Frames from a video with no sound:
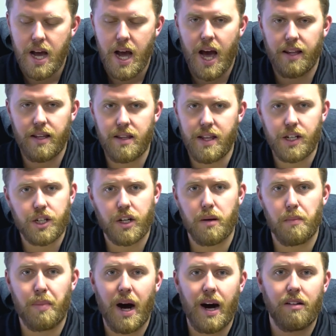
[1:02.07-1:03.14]
And then they should
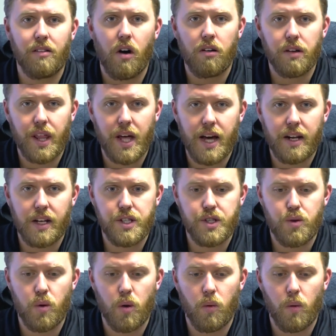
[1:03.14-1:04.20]
compile all of that
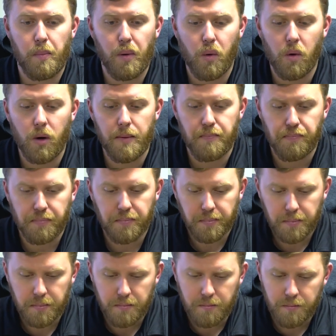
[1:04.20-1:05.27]
into a report
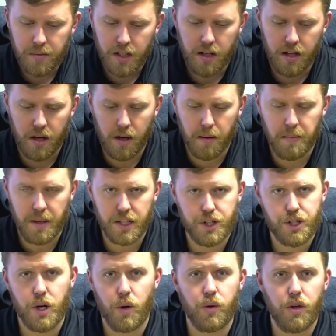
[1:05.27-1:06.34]
and
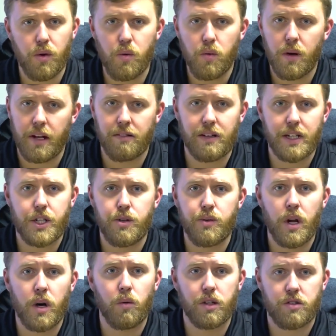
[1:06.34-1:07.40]
show you and let you
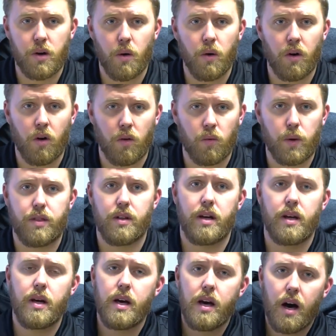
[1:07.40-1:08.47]
know what's going on with it.
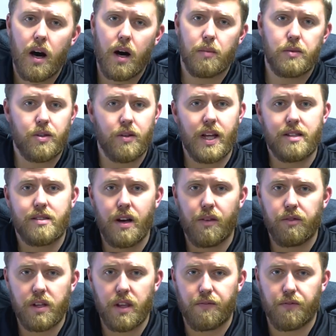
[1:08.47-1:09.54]
So that's
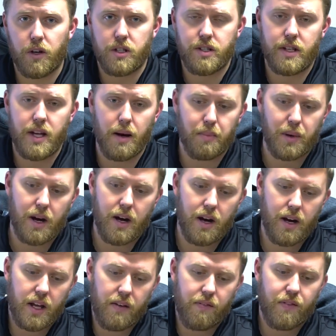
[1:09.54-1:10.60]
definitely the first step.
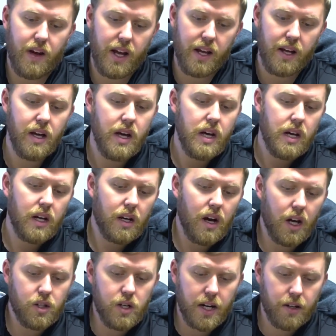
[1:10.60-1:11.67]
If a
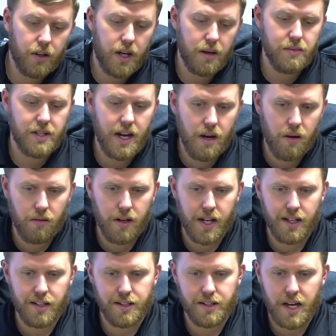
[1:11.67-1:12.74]
contractor comes out
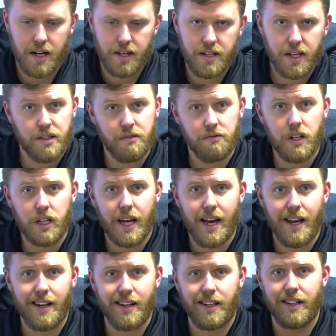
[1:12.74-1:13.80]
and just kind of takes a look
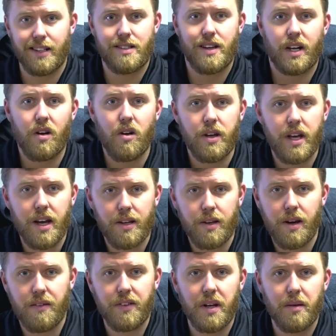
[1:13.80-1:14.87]
at it and is like, oh yeah, you
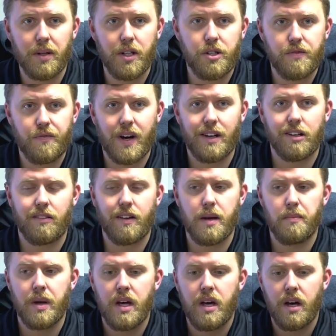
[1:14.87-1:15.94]
have damage, you should file a
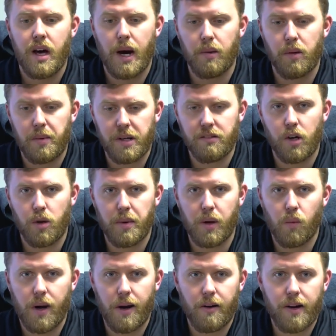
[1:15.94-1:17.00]
claim, I would be a little bit
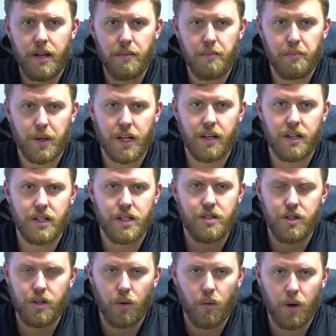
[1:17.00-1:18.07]
wary, because
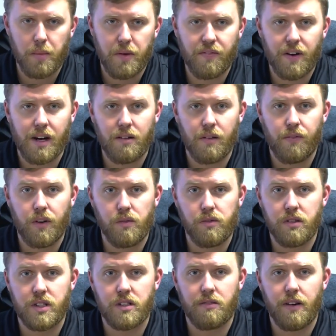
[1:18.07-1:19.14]
you don't want to be filing
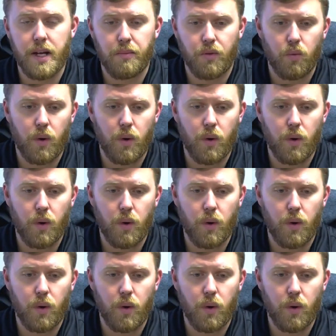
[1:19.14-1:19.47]
frivolous claims.